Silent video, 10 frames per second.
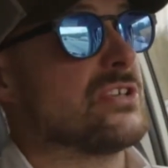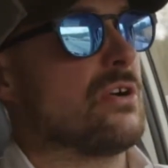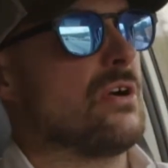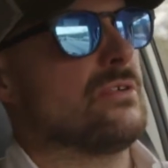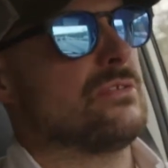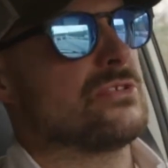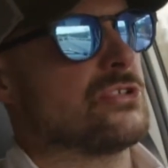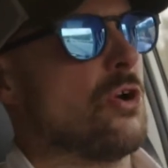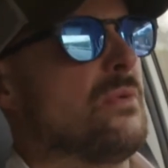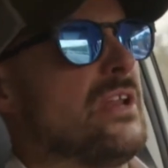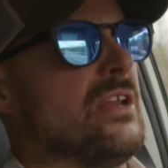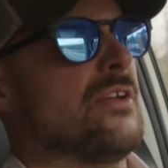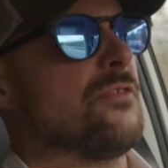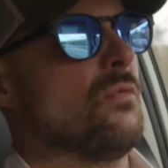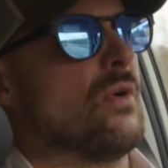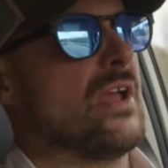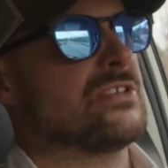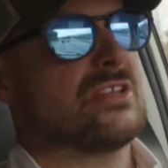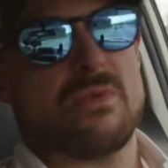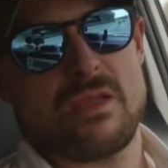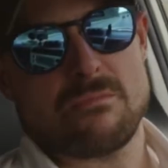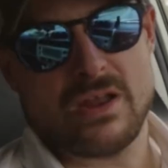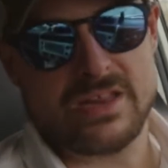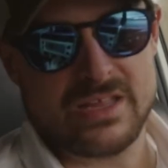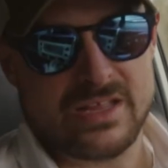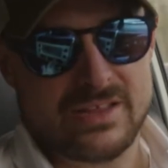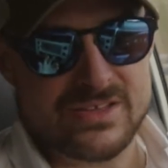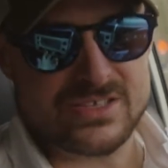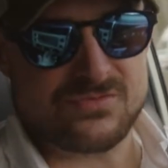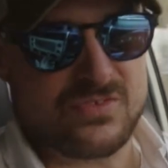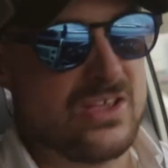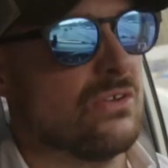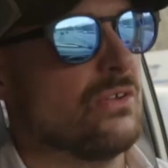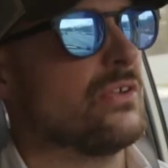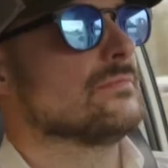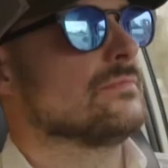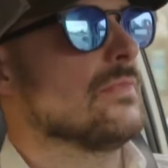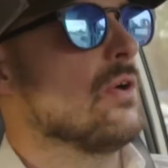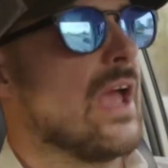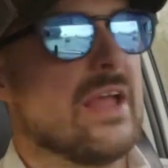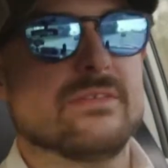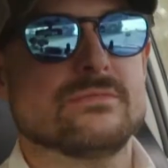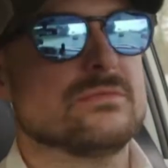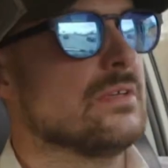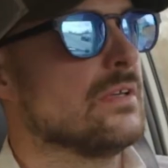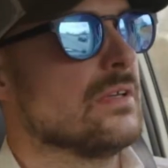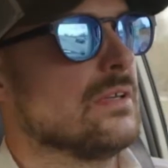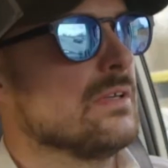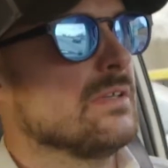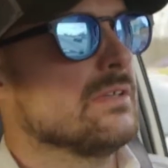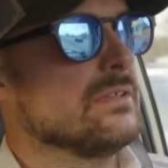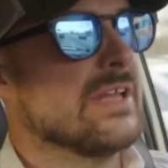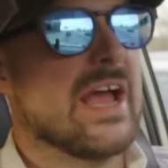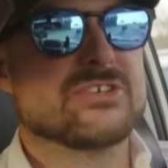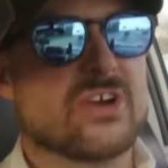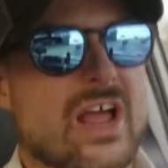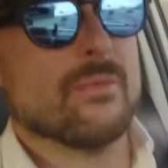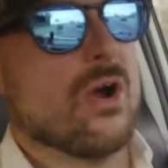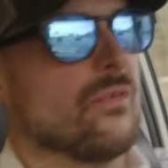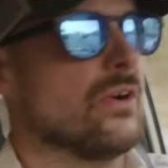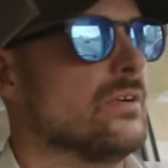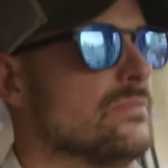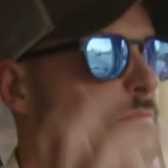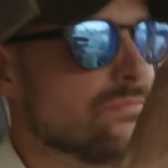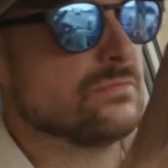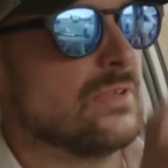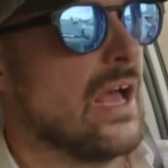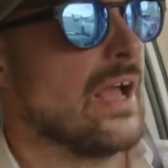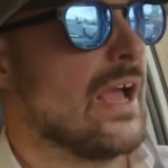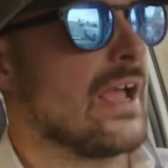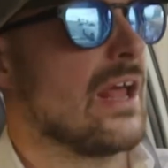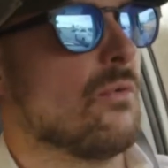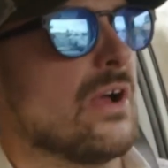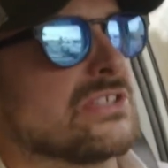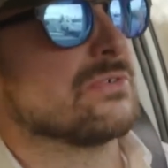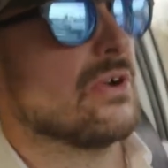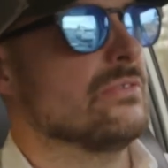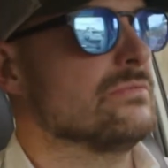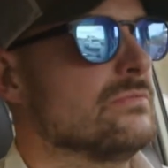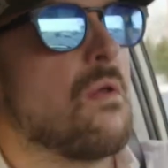There are so many different ways to make money in this field. Okay, diatribe over. I gotta watch the road.